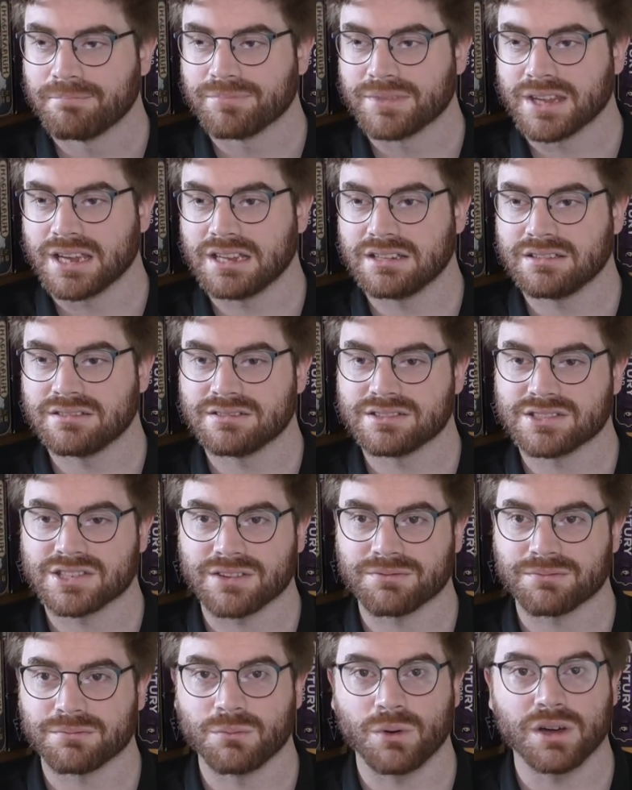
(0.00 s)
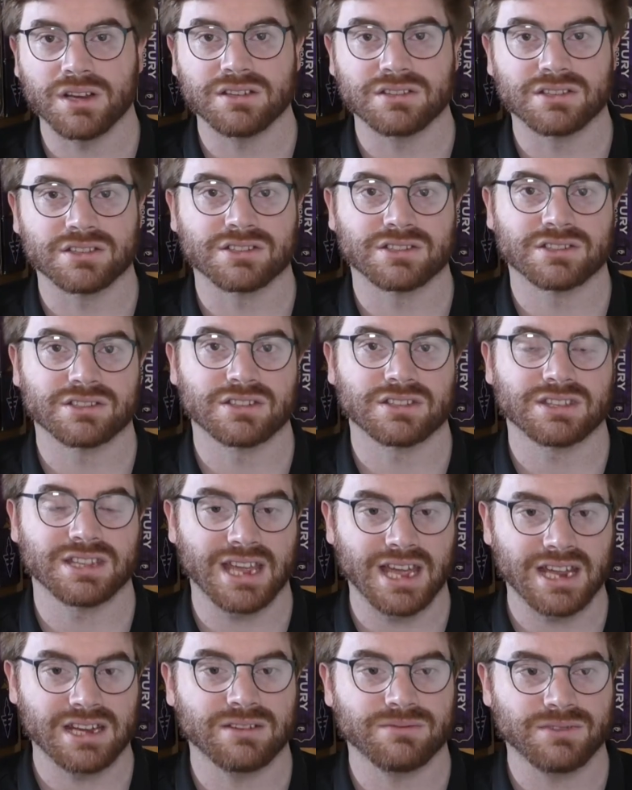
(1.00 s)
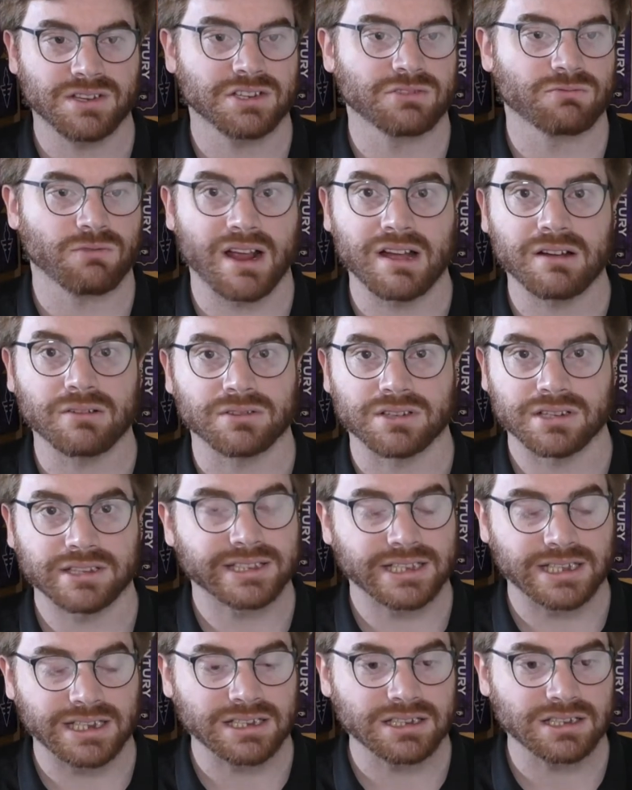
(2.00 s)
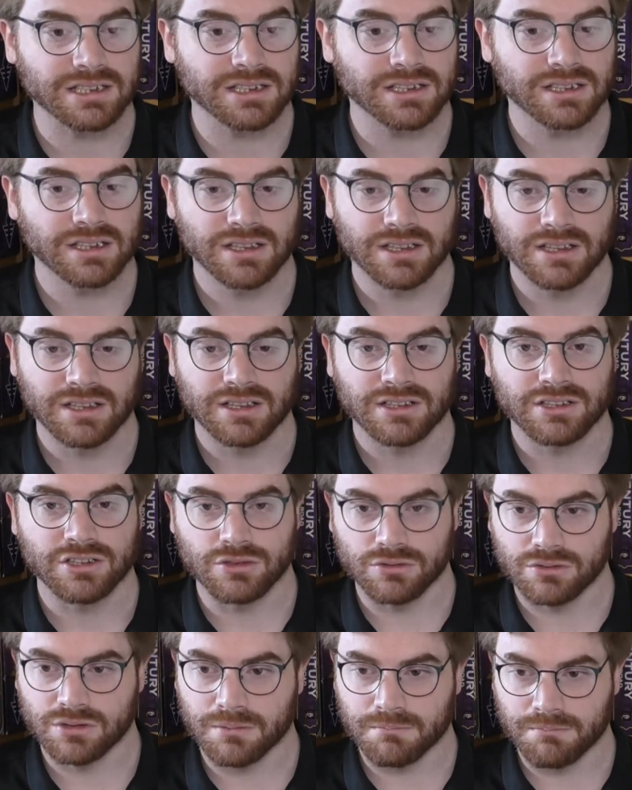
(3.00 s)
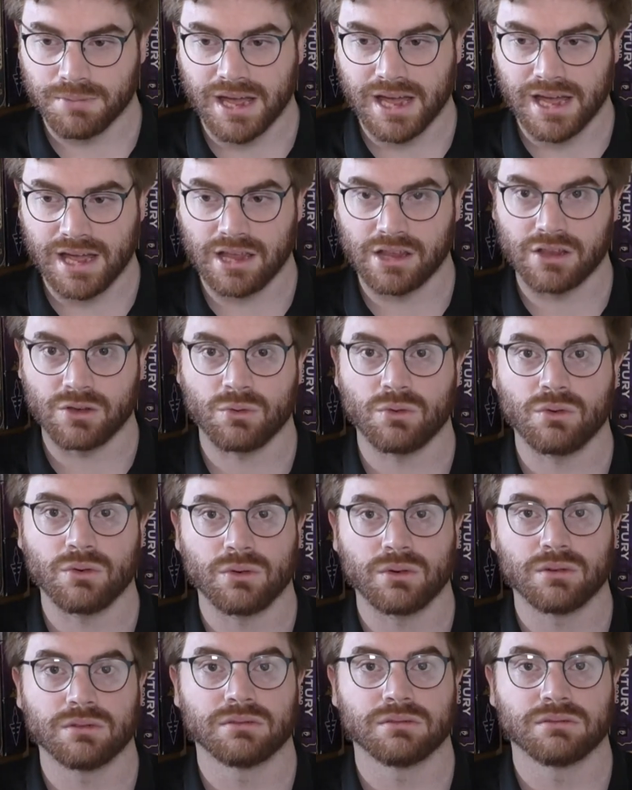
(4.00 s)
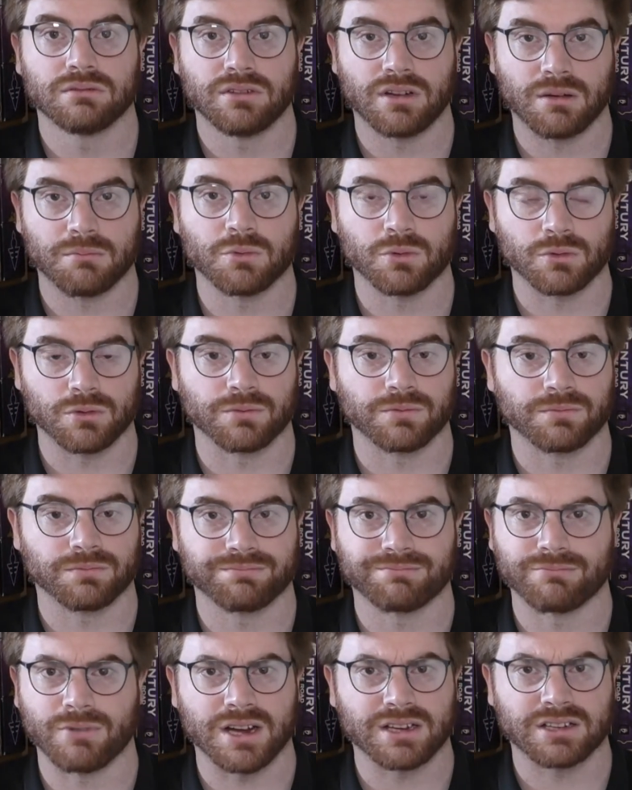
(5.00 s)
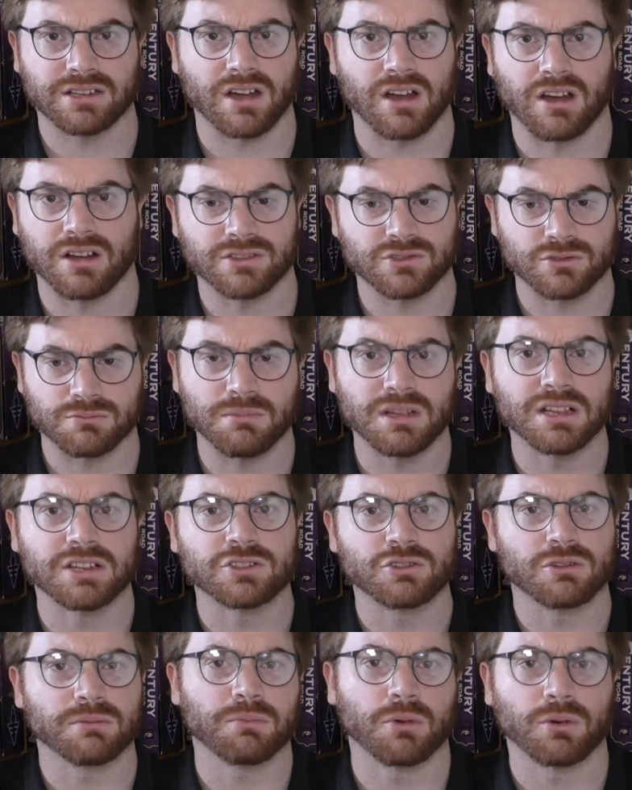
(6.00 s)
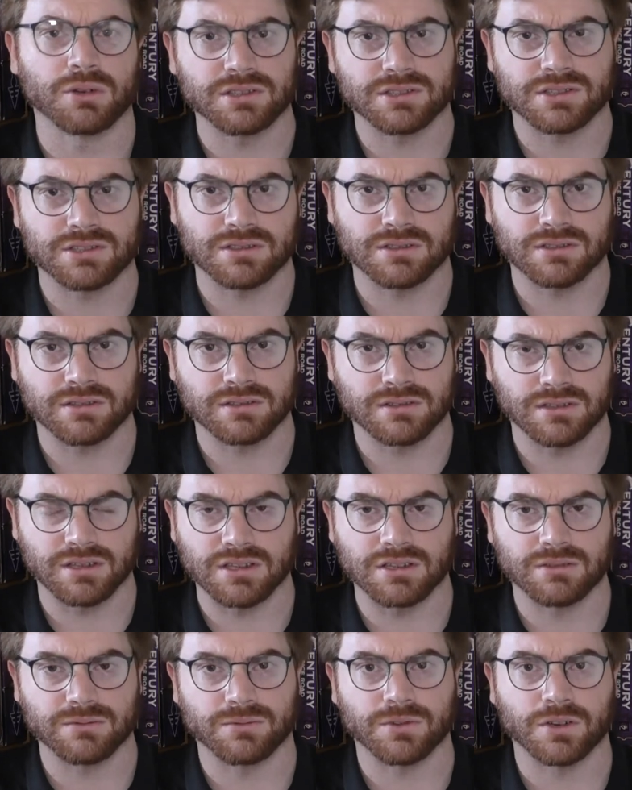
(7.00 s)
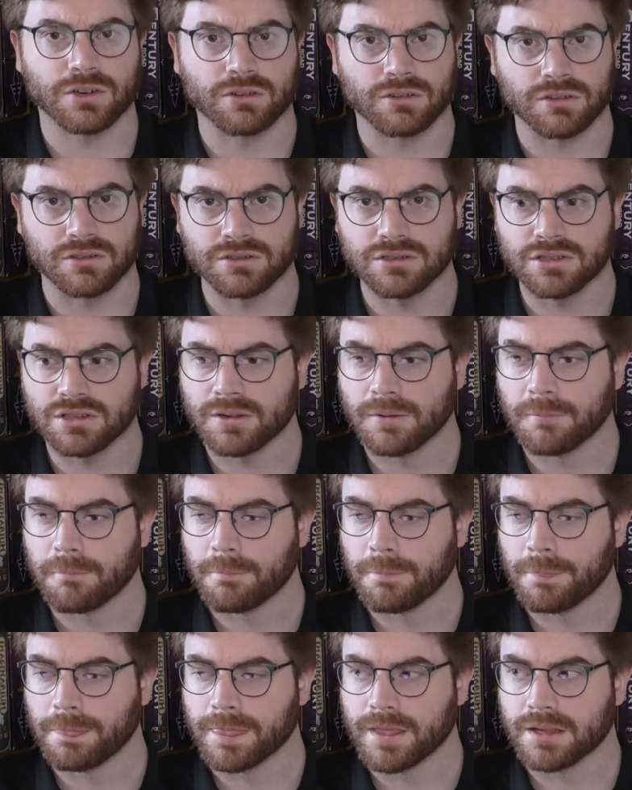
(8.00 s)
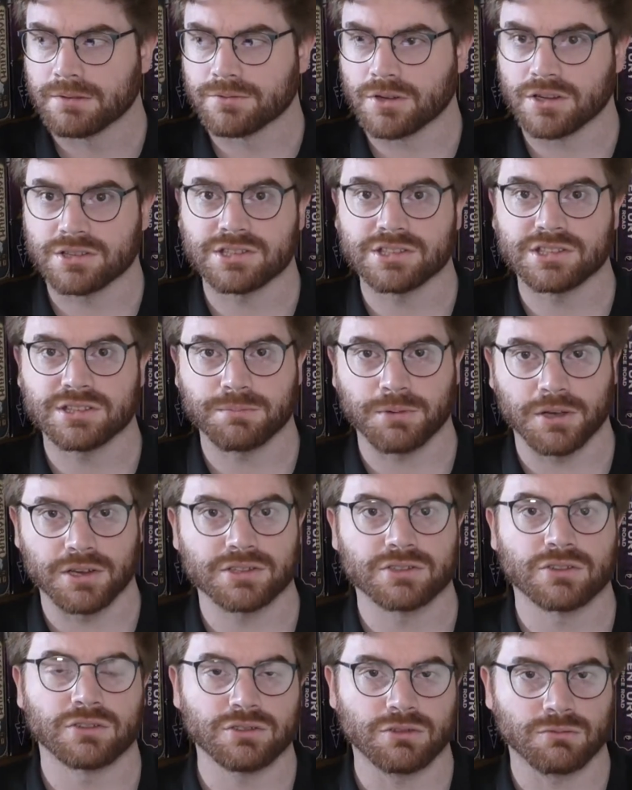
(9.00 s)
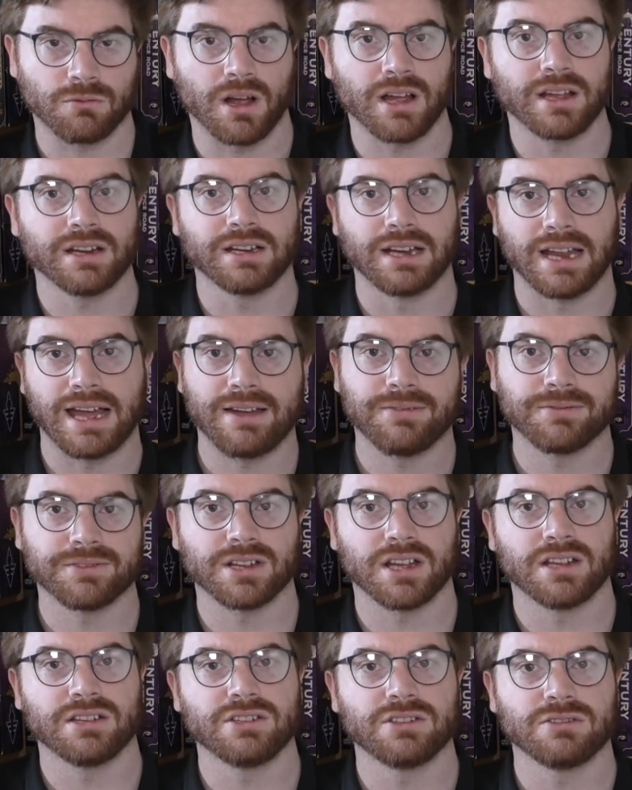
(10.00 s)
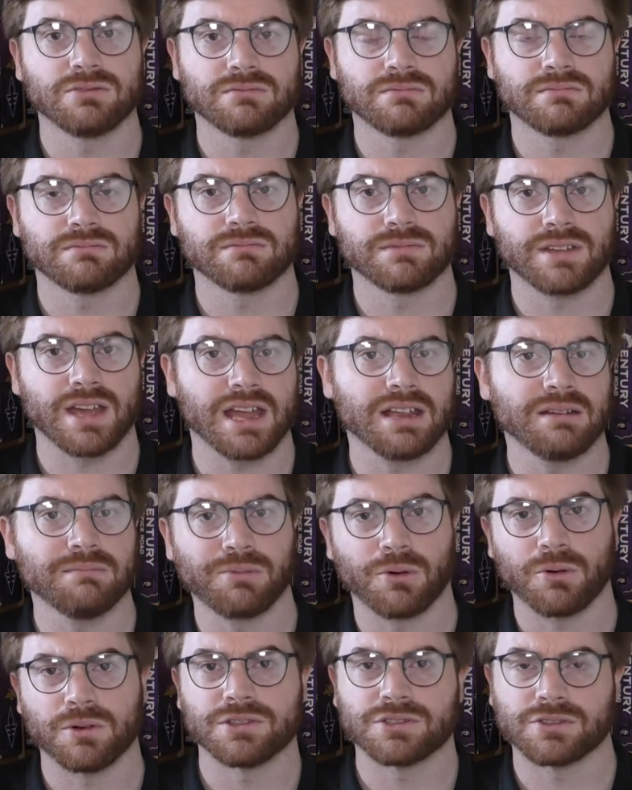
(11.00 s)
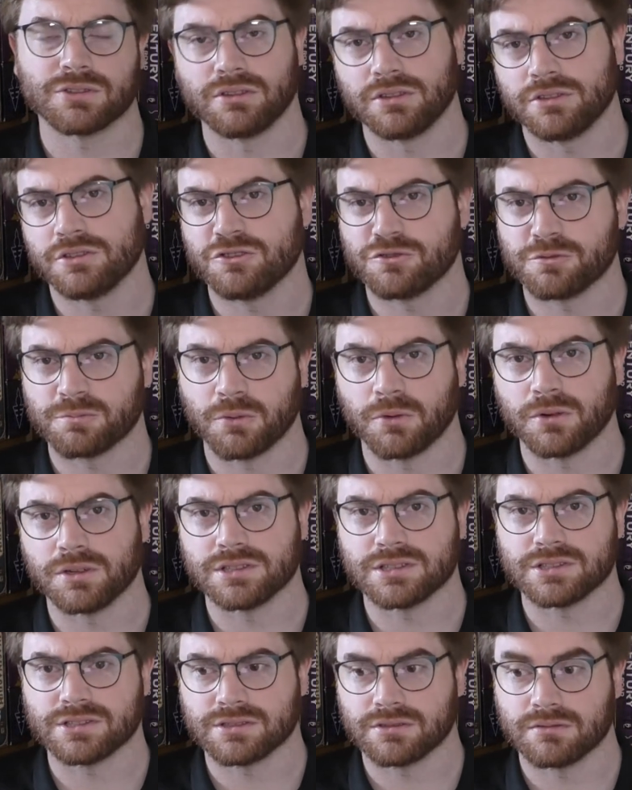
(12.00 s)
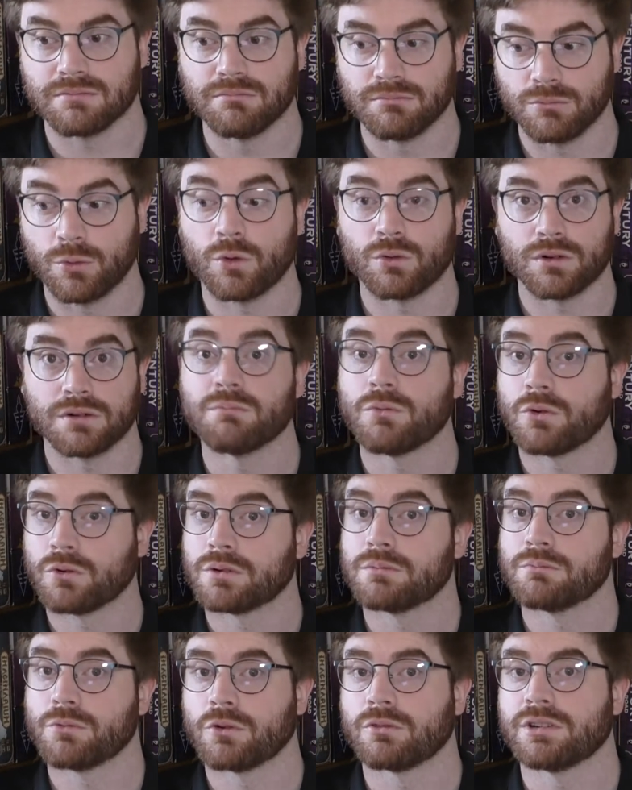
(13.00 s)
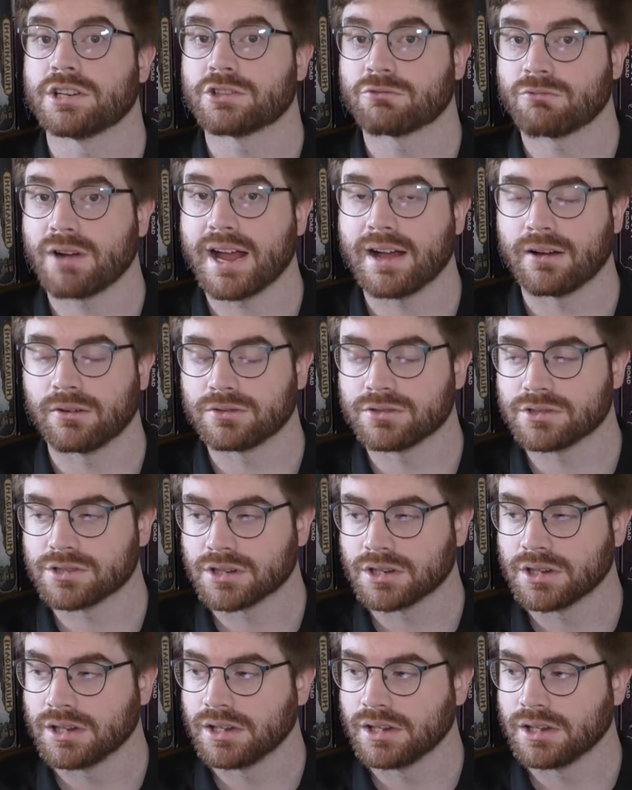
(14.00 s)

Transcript: In Seven Wonders, at the end of each round, I think, you compare your number of red cards or military points that you've accrued versus the person on your right and left, and you gain points or lose points more and more and more each round